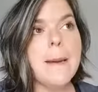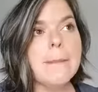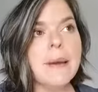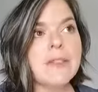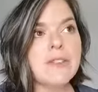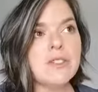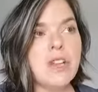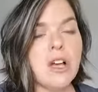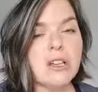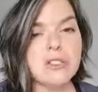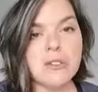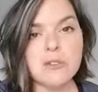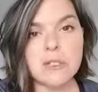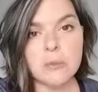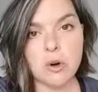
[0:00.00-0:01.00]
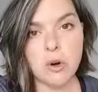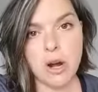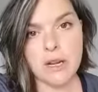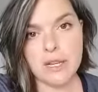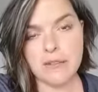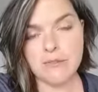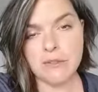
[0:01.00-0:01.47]
But there's also some
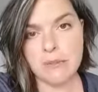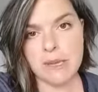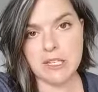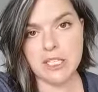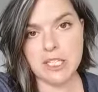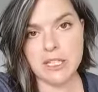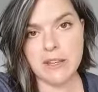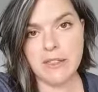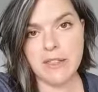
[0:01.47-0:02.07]
chronic inflammation